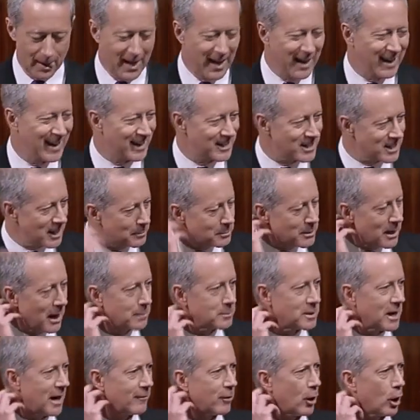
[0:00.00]
Now,
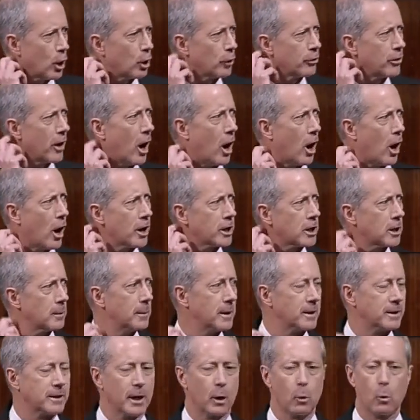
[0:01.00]
sometimes I've heard the
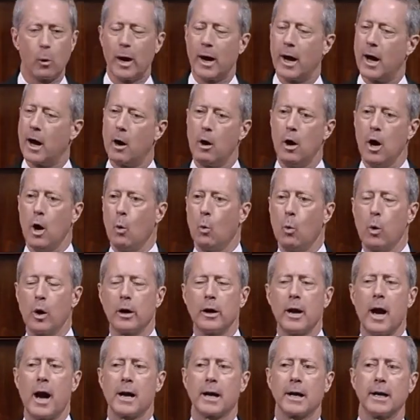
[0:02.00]
argument that, well, we're
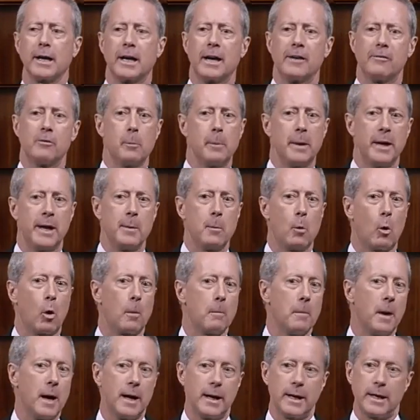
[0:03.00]
not going to give them any more
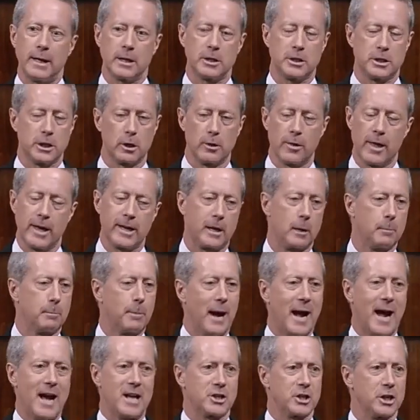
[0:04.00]
money until they can
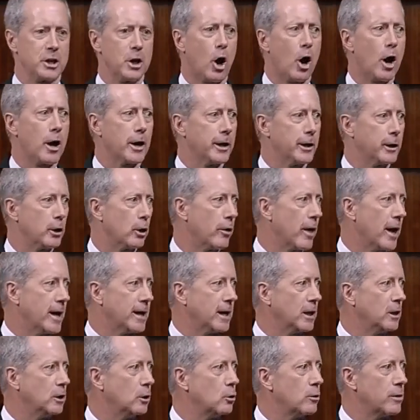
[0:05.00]
pass an audit or they
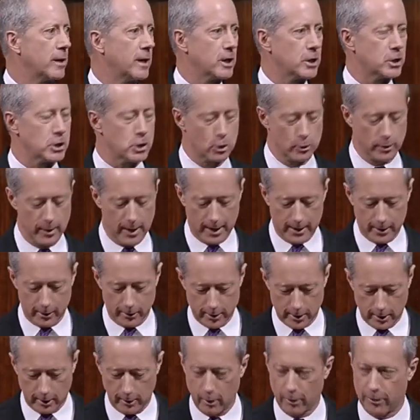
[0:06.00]
can do this or that or
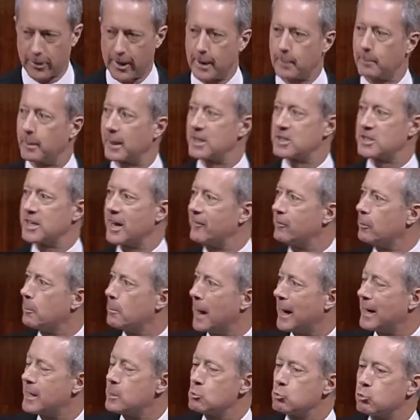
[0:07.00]
the other thing. But as
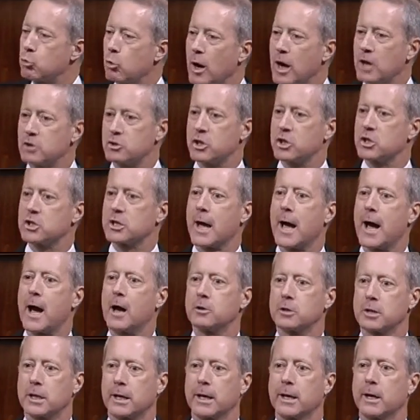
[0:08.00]
everybody rushes out
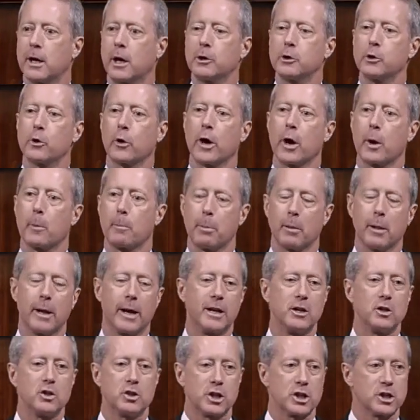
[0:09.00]
to get on your
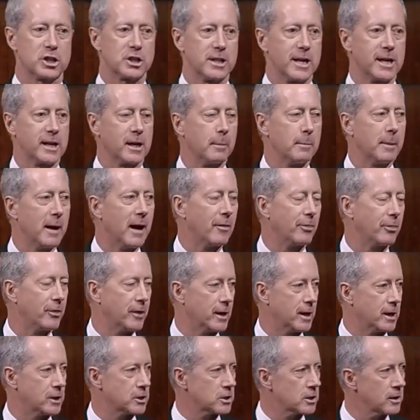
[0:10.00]
airplanes, just think about
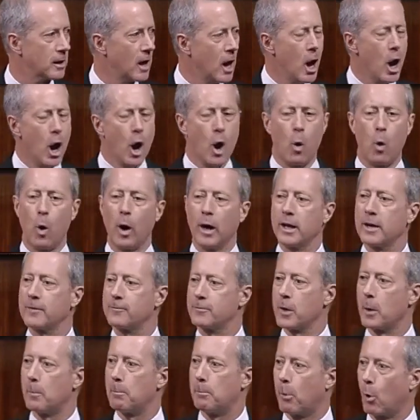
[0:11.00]
this. What if
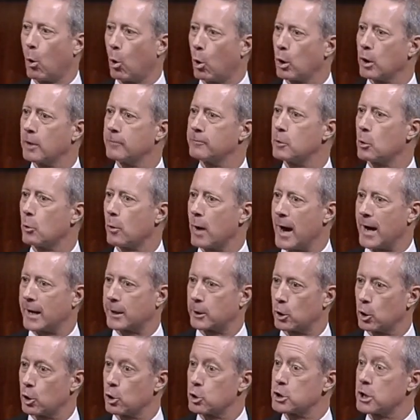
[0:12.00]
the board of
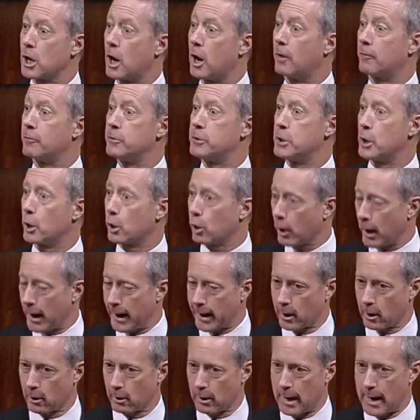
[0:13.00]
directors of your
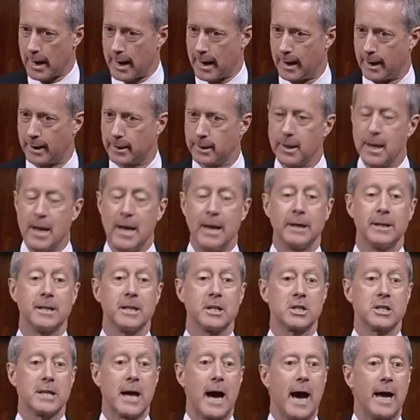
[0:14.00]
airline
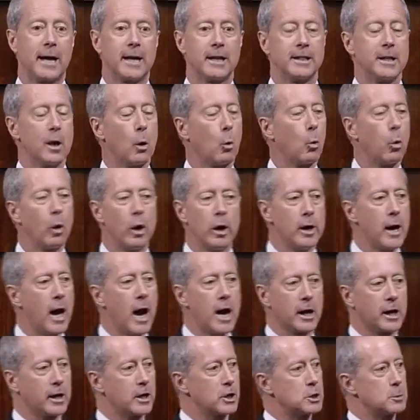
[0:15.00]
decided that we're
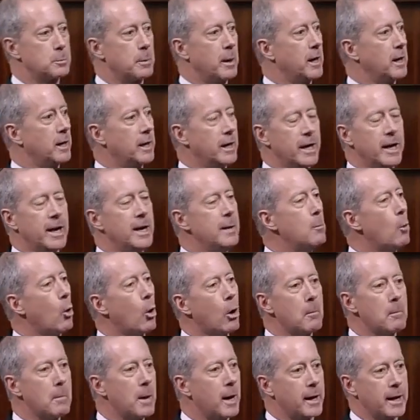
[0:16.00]
not going to spend any
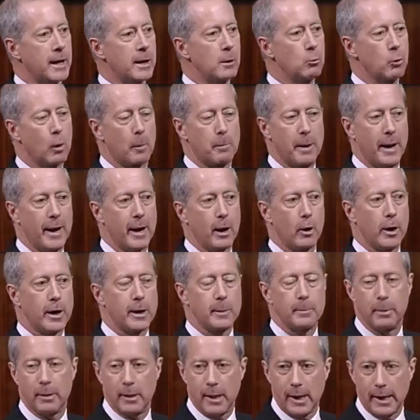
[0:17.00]
more money repairing
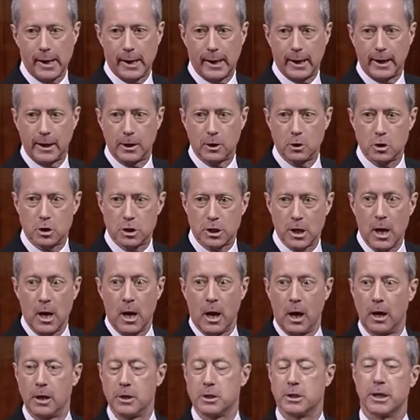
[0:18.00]
planes
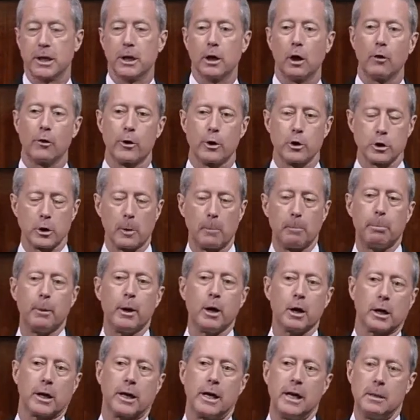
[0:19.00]
until there's a
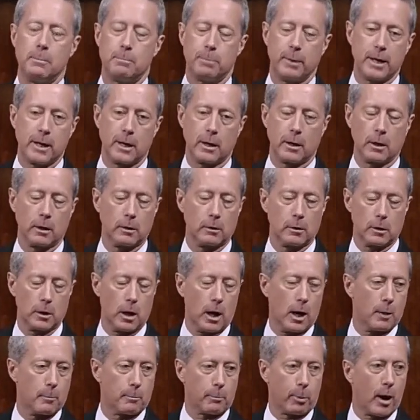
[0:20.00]
bookkeeping
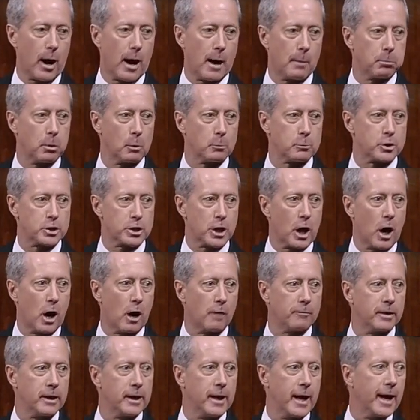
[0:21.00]
problem
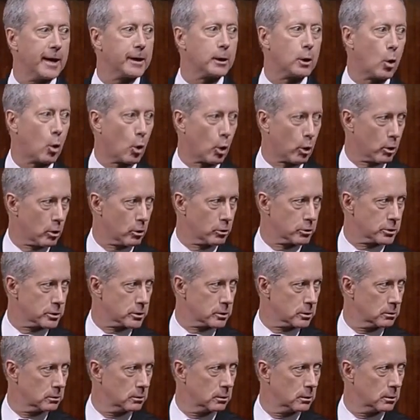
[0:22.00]
solved in headquarters?